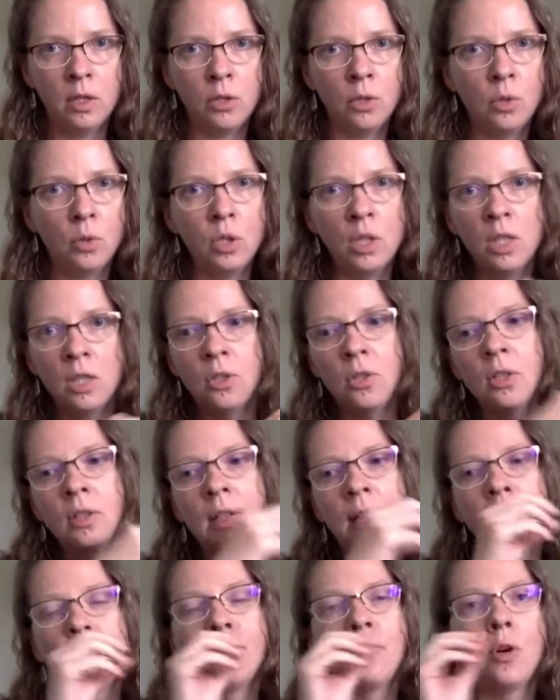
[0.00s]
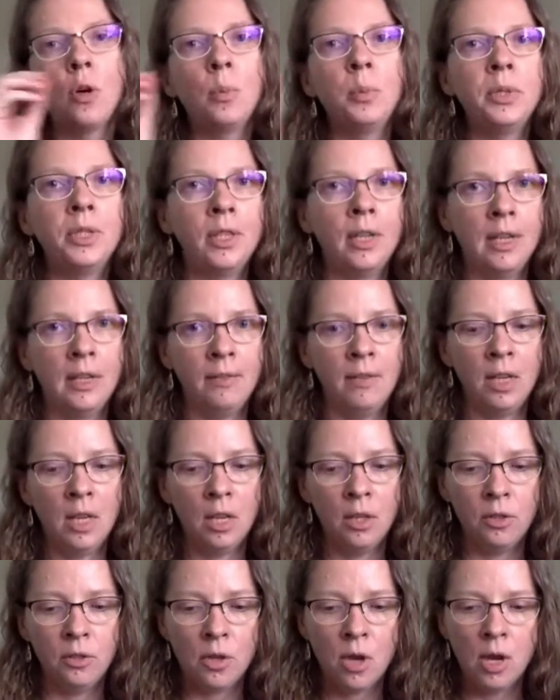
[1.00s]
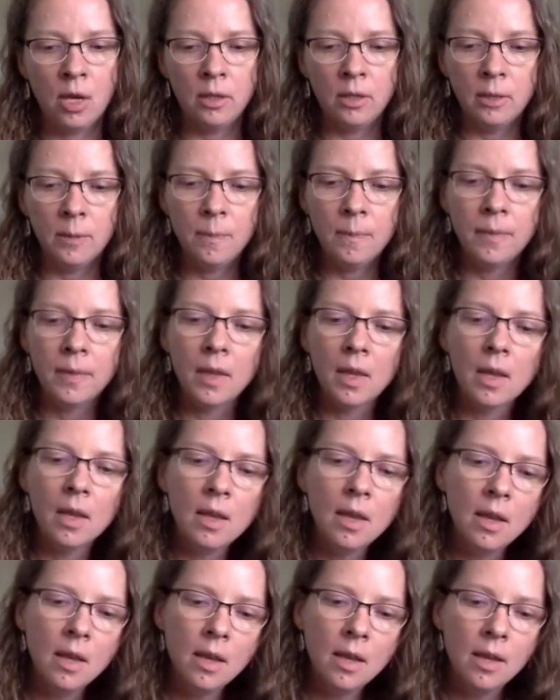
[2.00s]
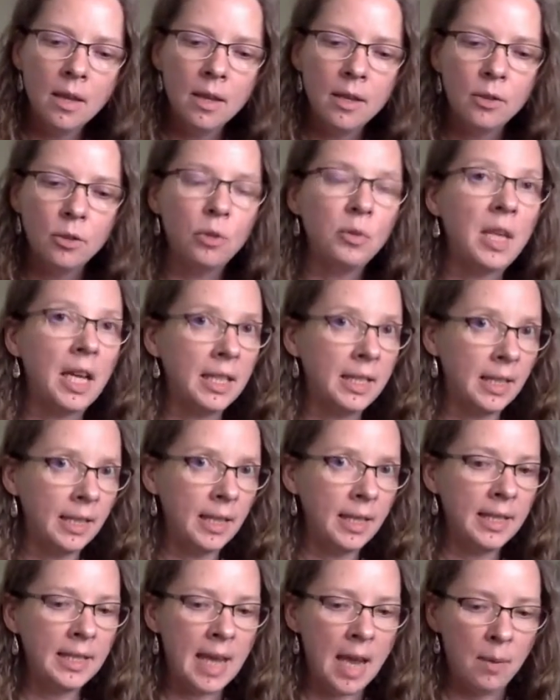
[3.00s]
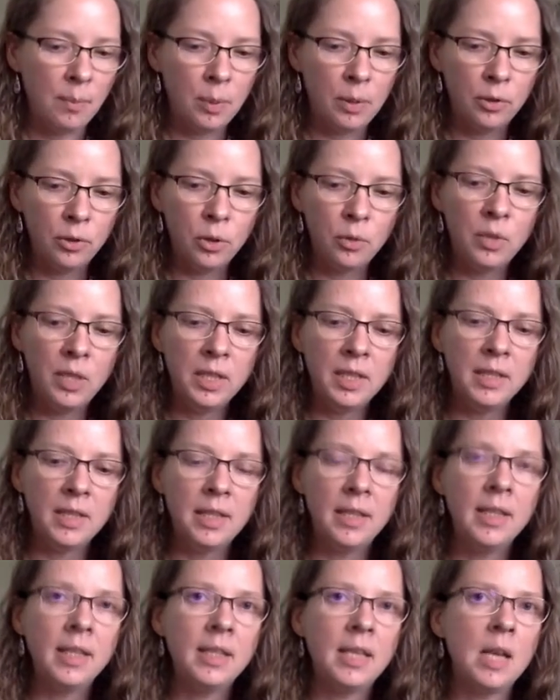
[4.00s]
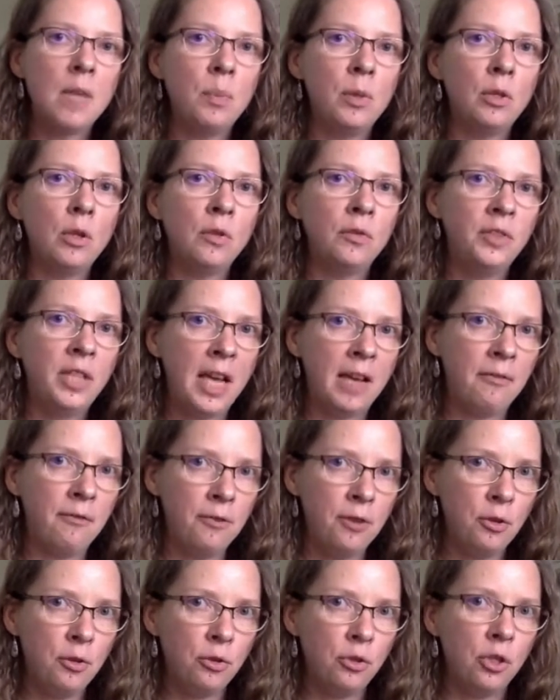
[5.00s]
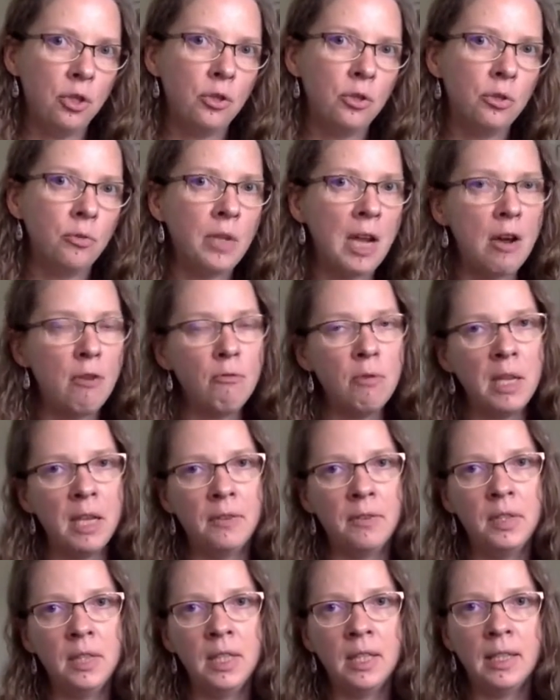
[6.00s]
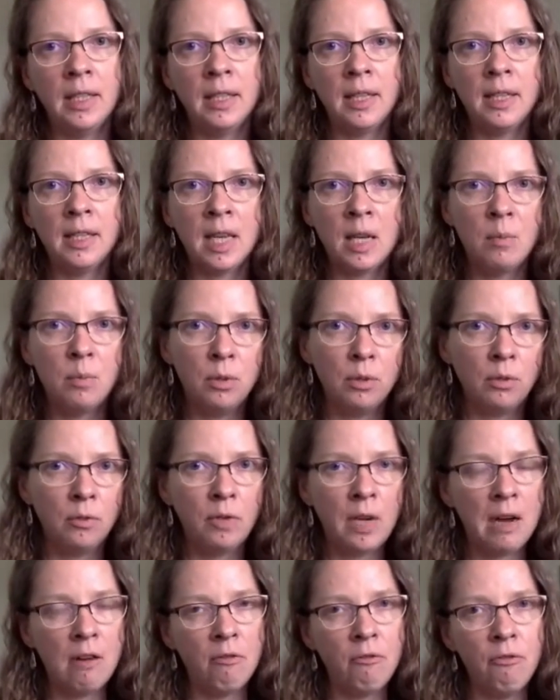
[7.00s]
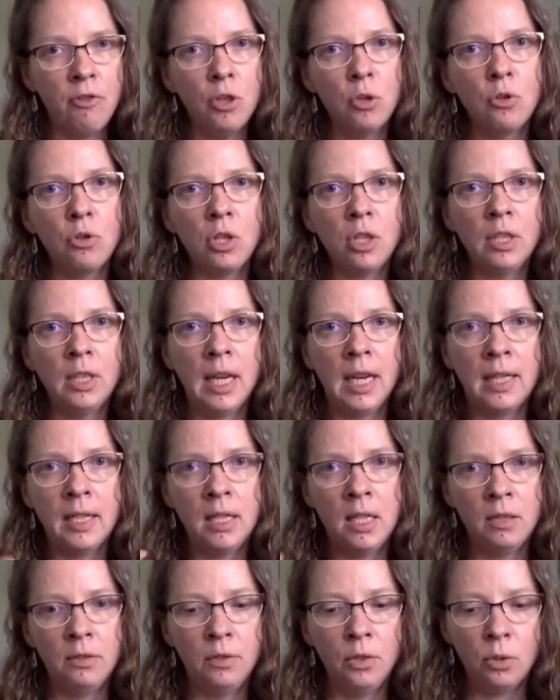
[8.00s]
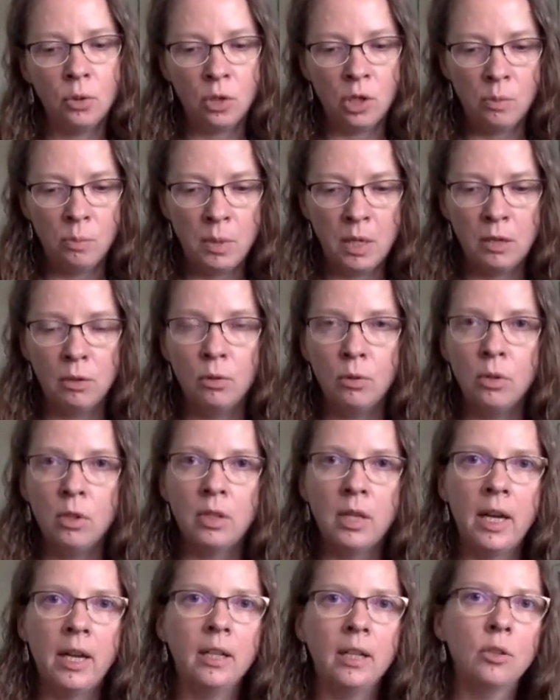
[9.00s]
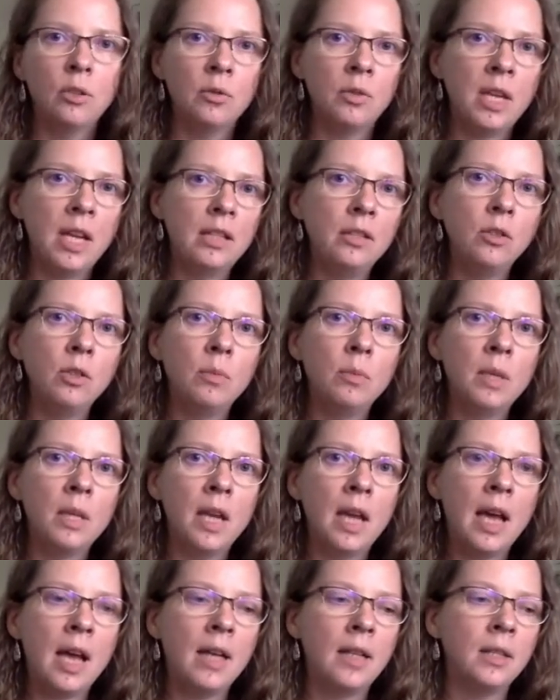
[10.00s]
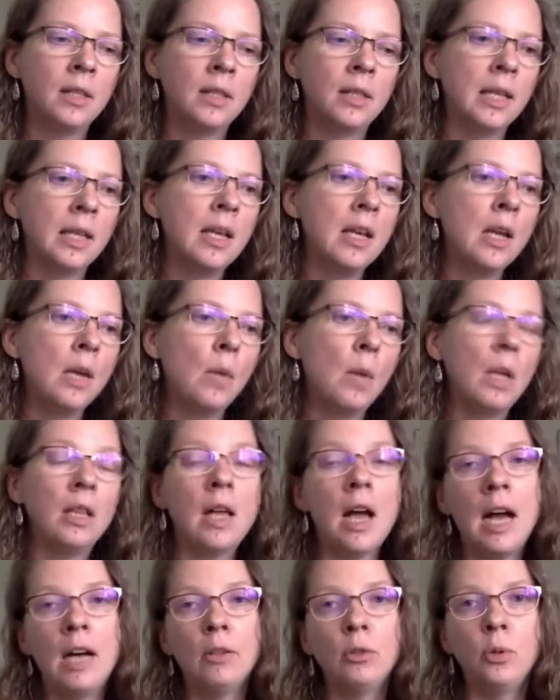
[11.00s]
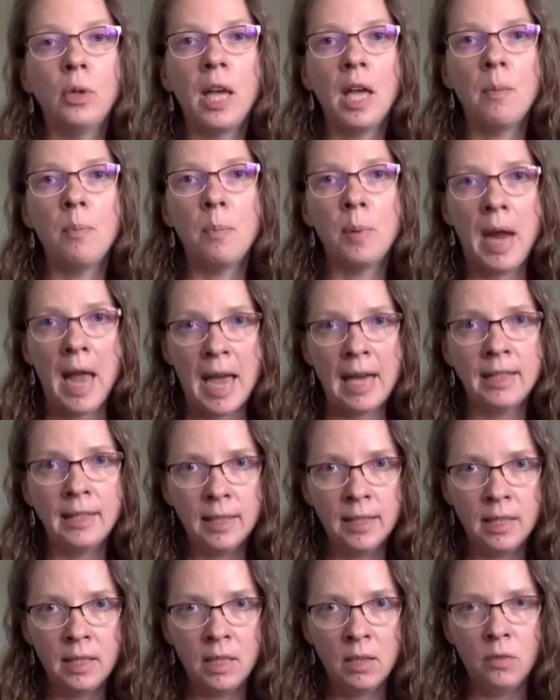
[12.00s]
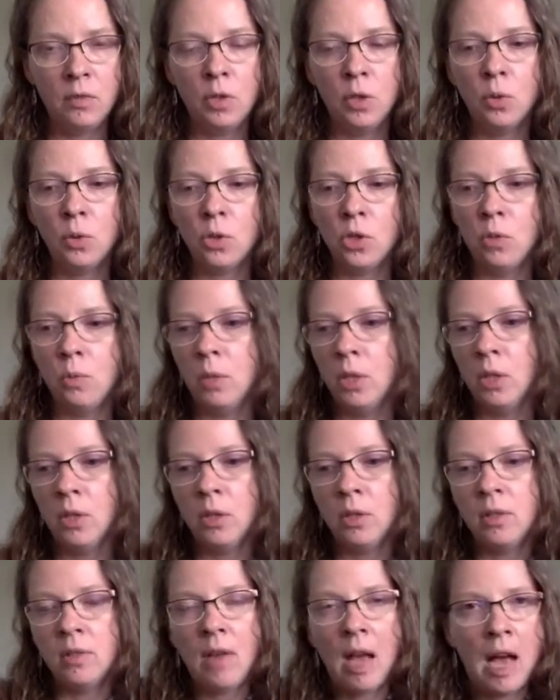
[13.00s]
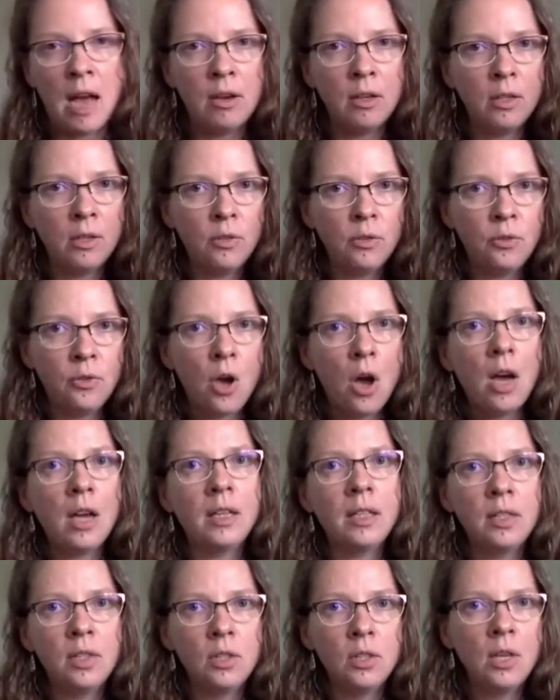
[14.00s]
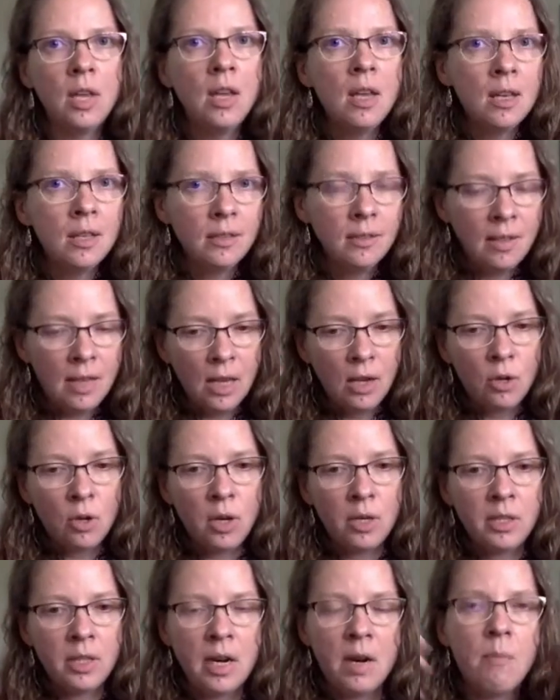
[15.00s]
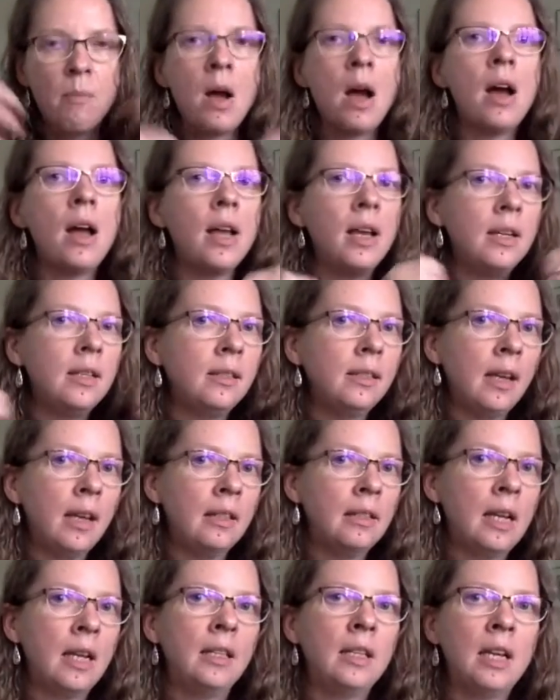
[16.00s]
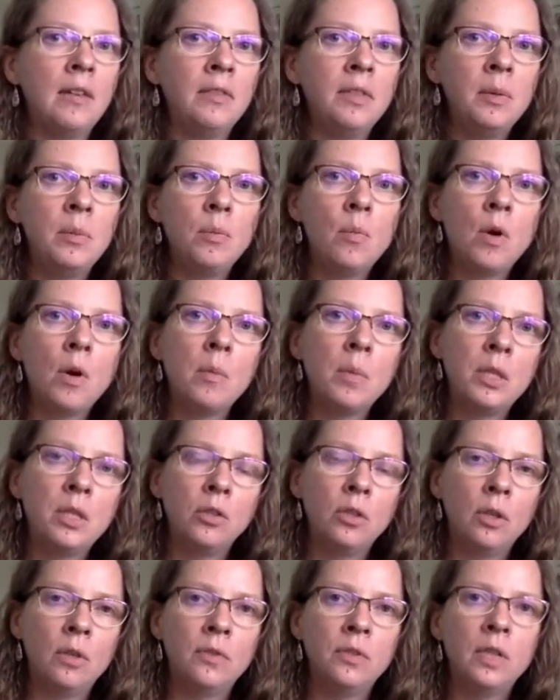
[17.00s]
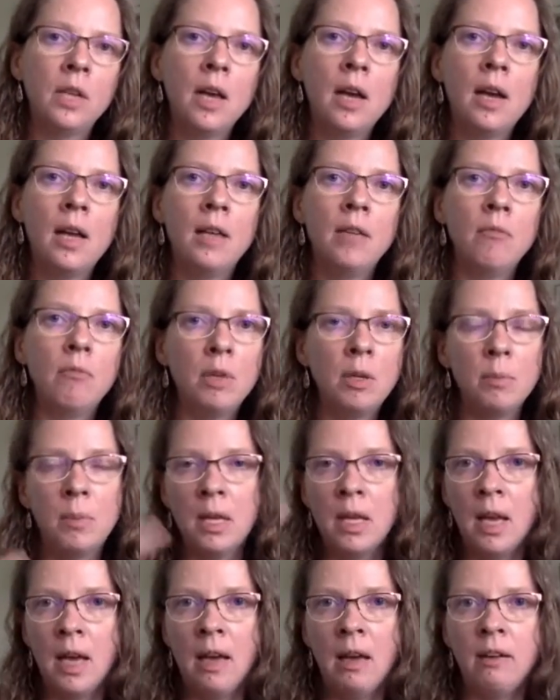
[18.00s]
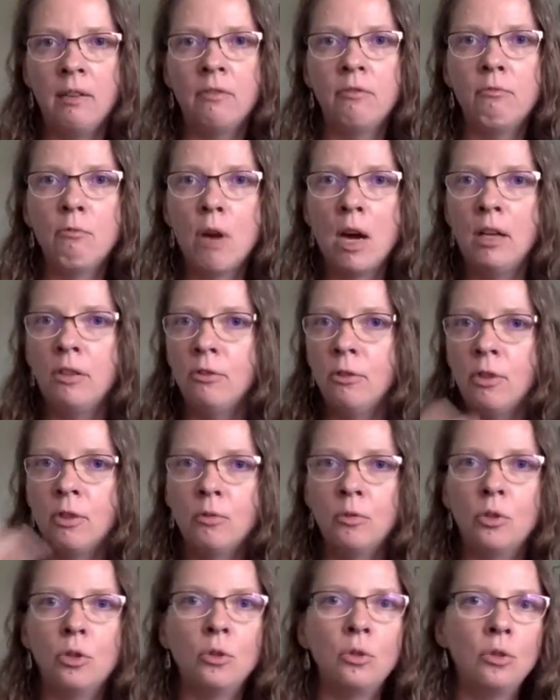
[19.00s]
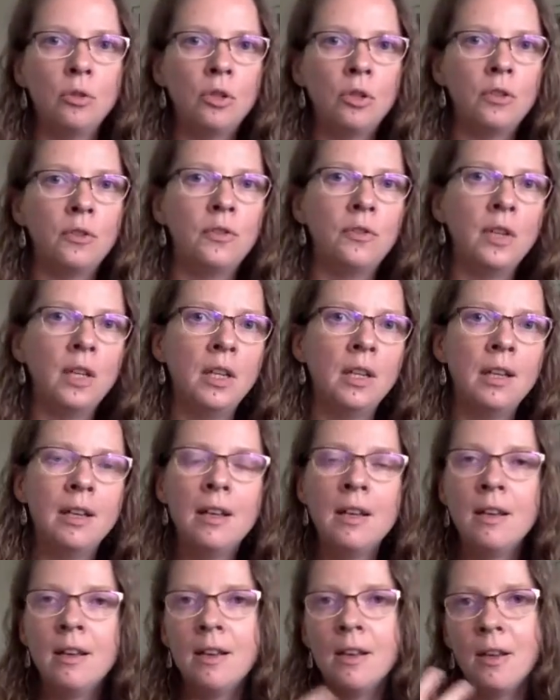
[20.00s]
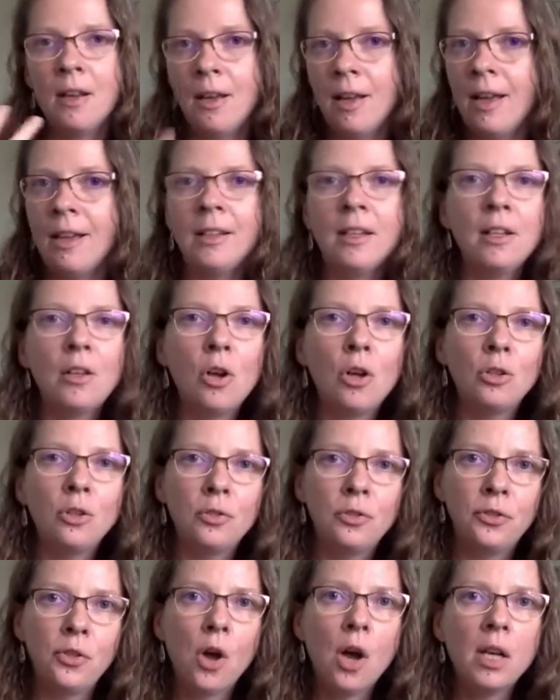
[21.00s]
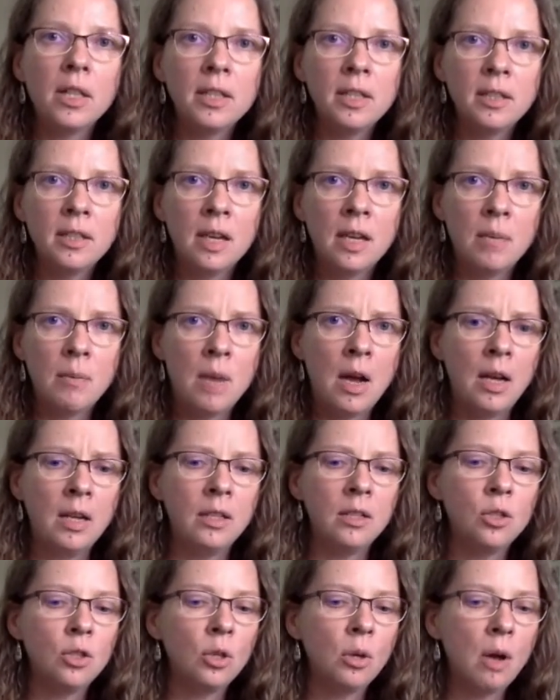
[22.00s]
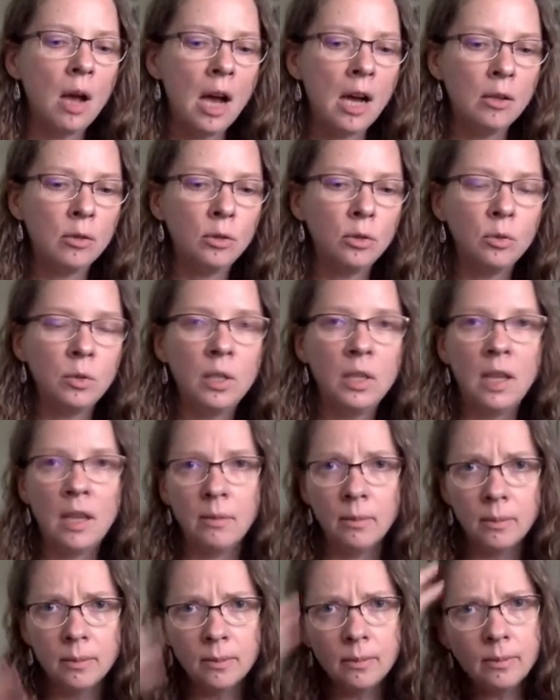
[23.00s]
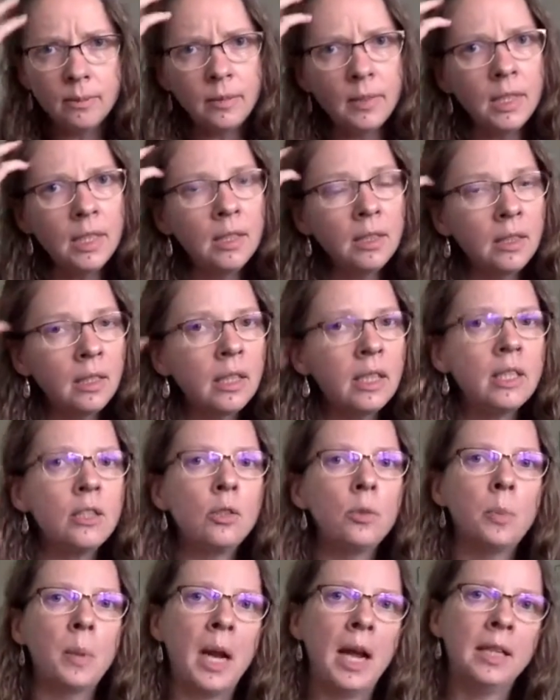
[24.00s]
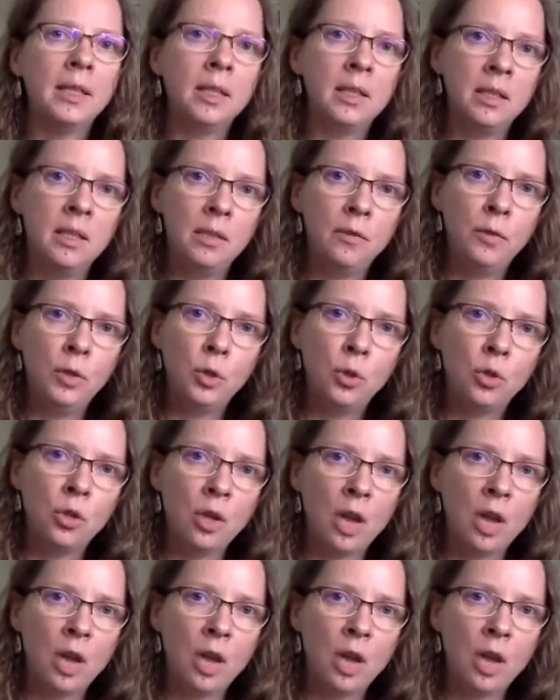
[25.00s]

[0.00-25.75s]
So she's just kind of observing a thought. So that's an example. So this is an example of diffusion. So now we have seen an example of how fusion and diffusion may look like. So then you may ask, well, how do I practice diffusion? Because our thoughts, they cross our mind, and at every moment of time we may have one or two or three and a lot of thoughts in our mind. So how do we learn to practice diffusion?